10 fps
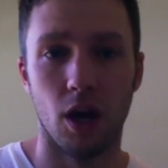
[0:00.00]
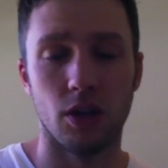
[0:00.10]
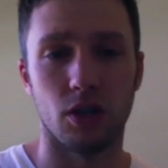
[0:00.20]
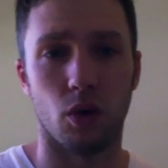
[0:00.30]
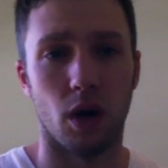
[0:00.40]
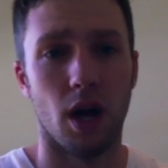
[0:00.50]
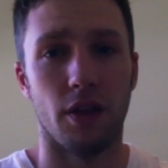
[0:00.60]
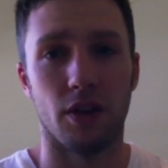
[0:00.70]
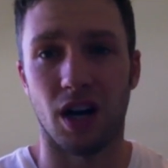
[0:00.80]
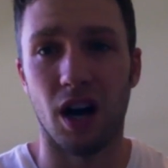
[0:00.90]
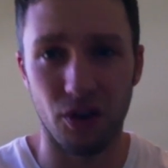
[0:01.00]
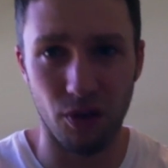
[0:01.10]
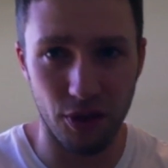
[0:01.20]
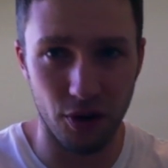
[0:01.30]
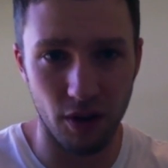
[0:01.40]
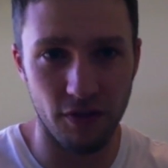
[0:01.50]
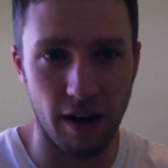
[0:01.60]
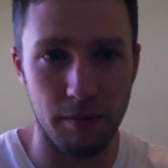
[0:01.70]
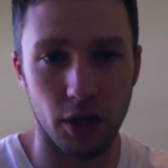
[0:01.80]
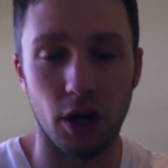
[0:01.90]
So there's
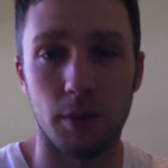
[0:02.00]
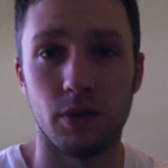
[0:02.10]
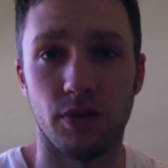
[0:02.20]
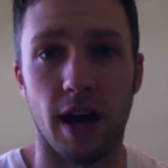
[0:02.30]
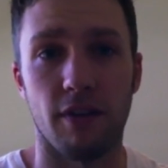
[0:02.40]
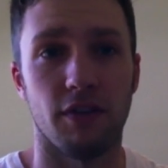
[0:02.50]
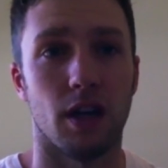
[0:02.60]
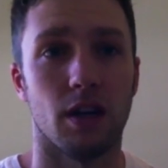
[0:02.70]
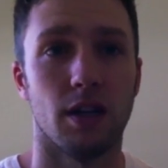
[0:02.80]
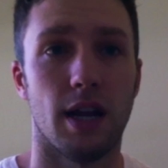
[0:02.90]
135 milligrams of caffeine.